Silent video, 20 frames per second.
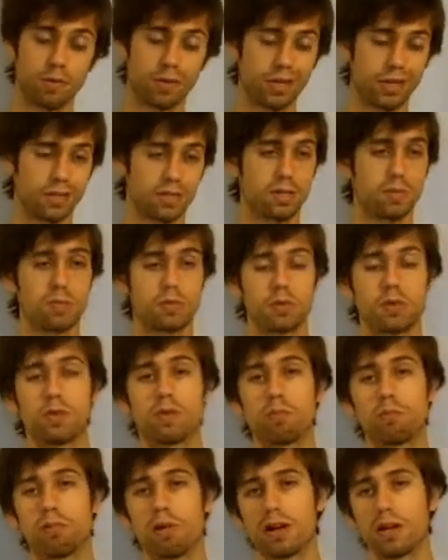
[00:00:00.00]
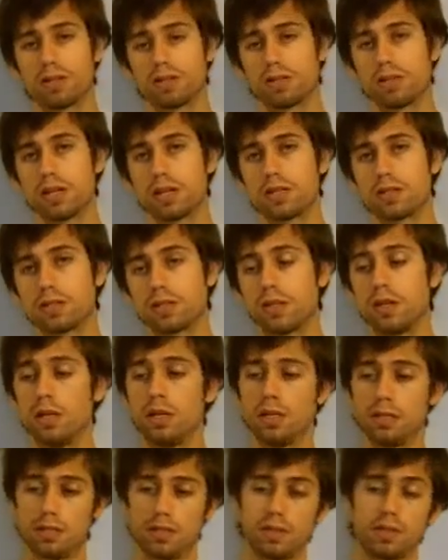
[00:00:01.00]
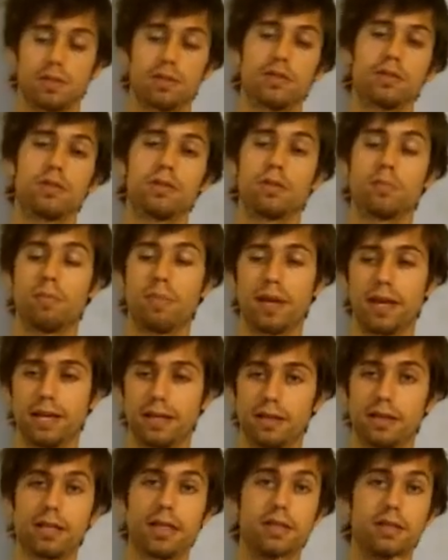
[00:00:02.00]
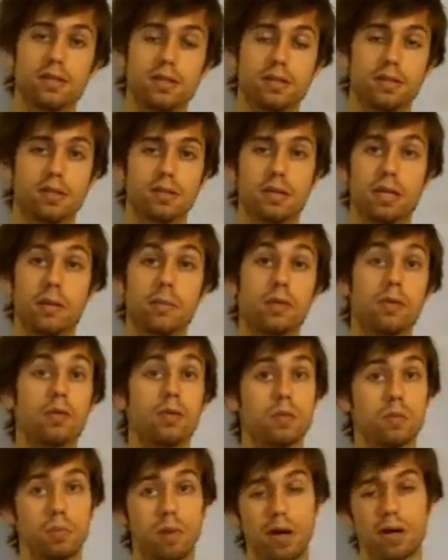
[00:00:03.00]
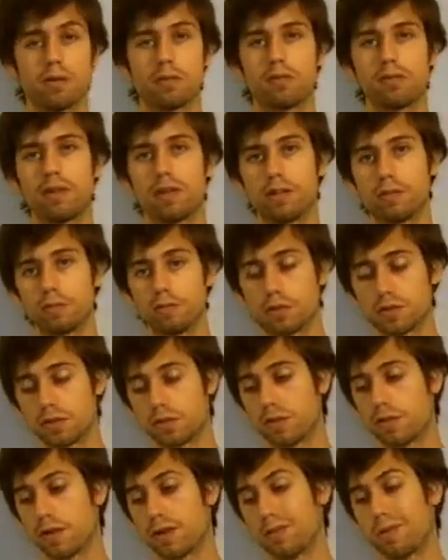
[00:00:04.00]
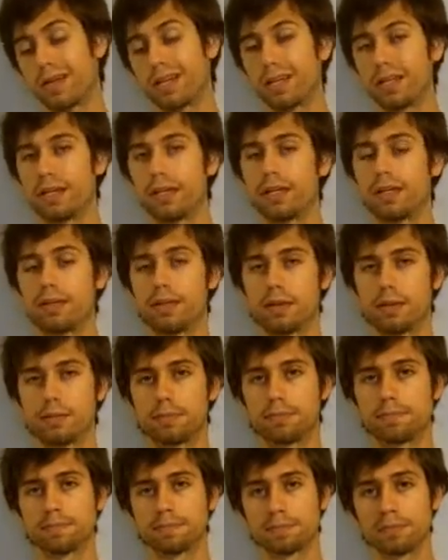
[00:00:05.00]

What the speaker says: We need some sort of process to make these chemicals bioavailable so that we can get them.